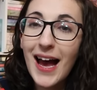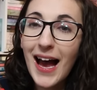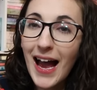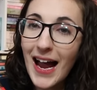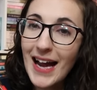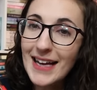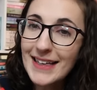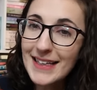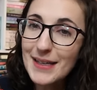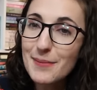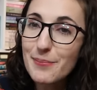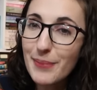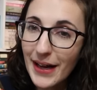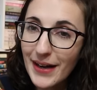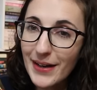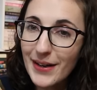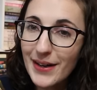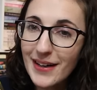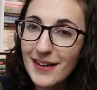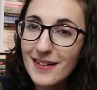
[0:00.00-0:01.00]
I need
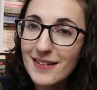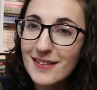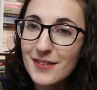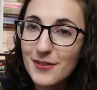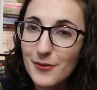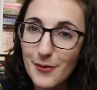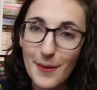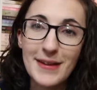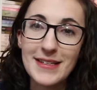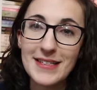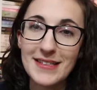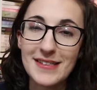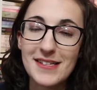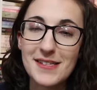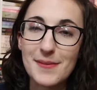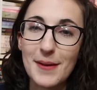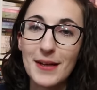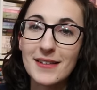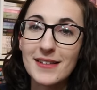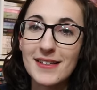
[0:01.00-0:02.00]
better romantic
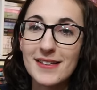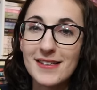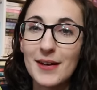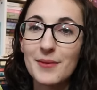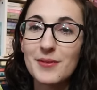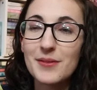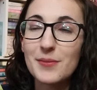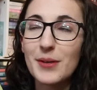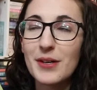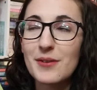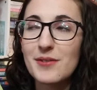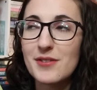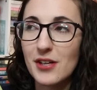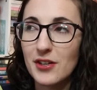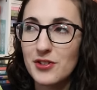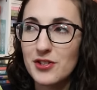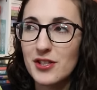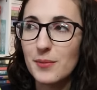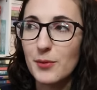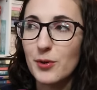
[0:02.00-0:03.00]
suspense because that was what I was
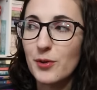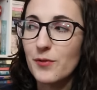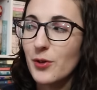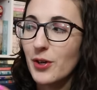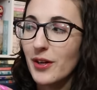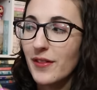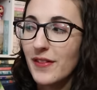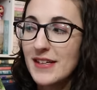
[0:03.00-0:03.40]
such in the mood for.